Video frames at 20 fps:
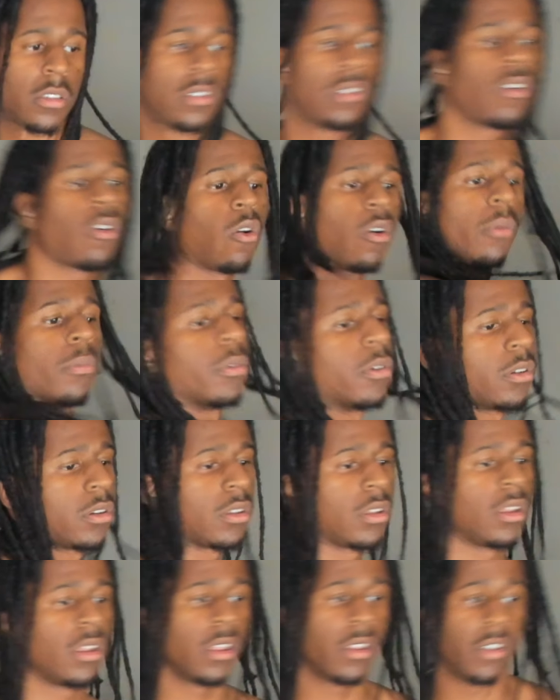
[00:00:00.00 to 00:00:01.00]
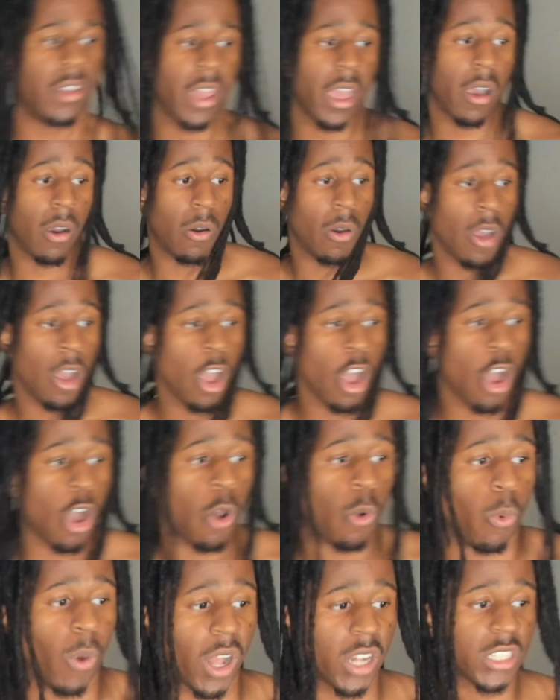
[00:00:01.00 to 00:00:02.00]
an arm hook. Now,
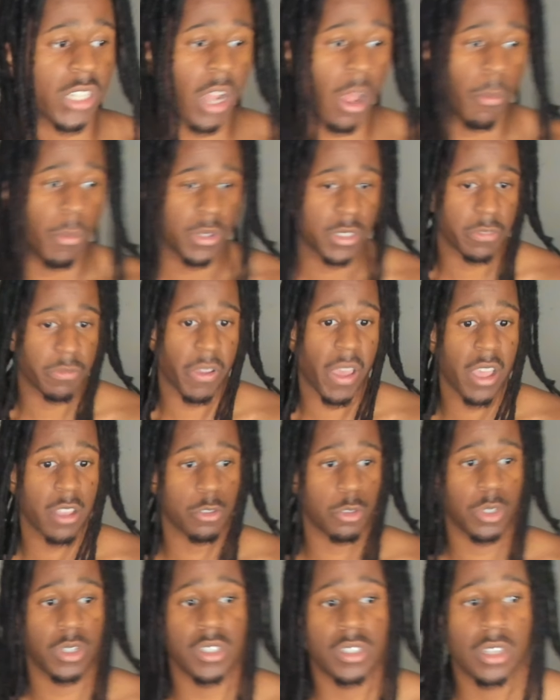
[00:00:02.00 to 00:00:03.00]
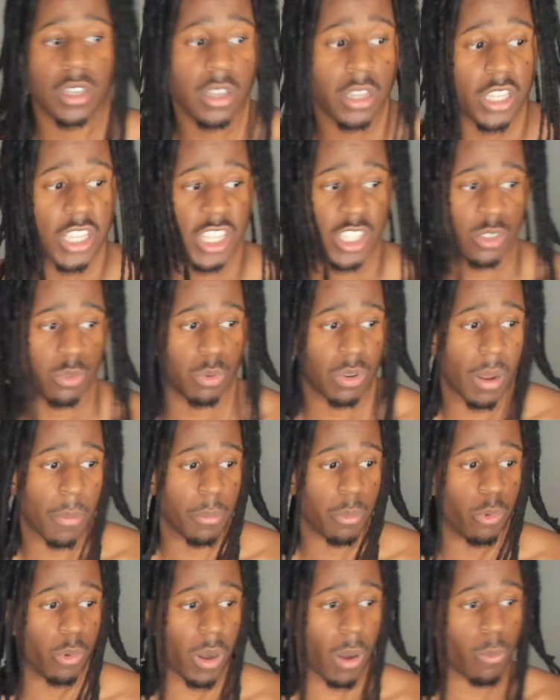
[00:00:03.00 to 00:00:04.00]
watch how much faster this hook is when I'm
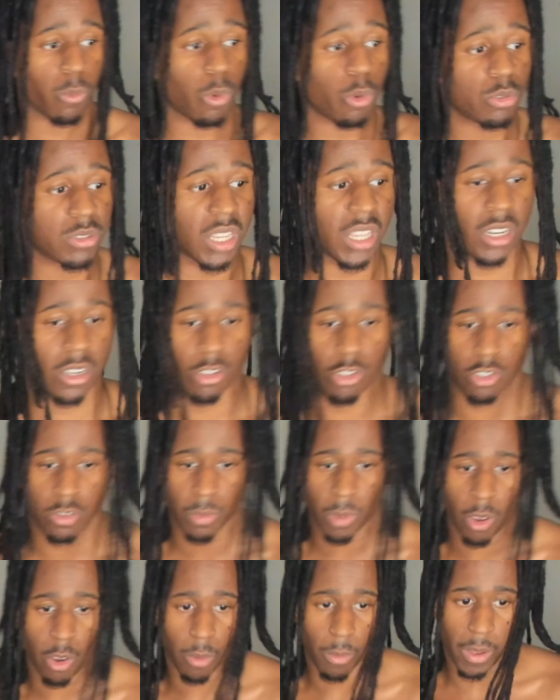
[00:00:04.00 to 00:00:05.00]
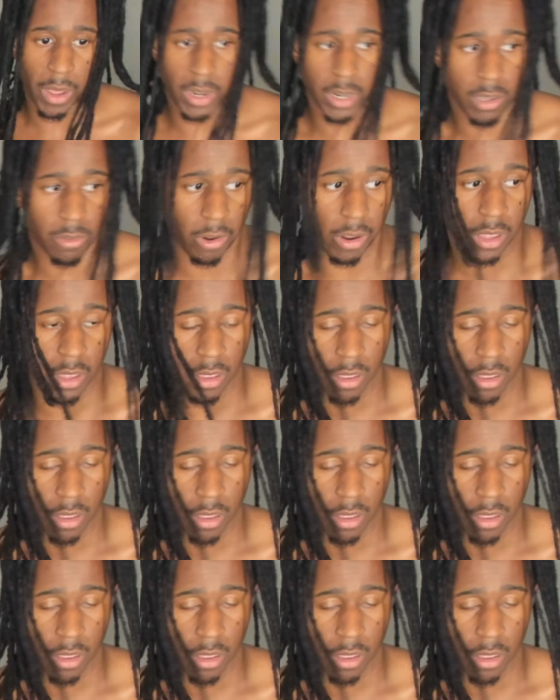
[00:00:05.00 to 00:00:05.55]
rotating using my whole body, right?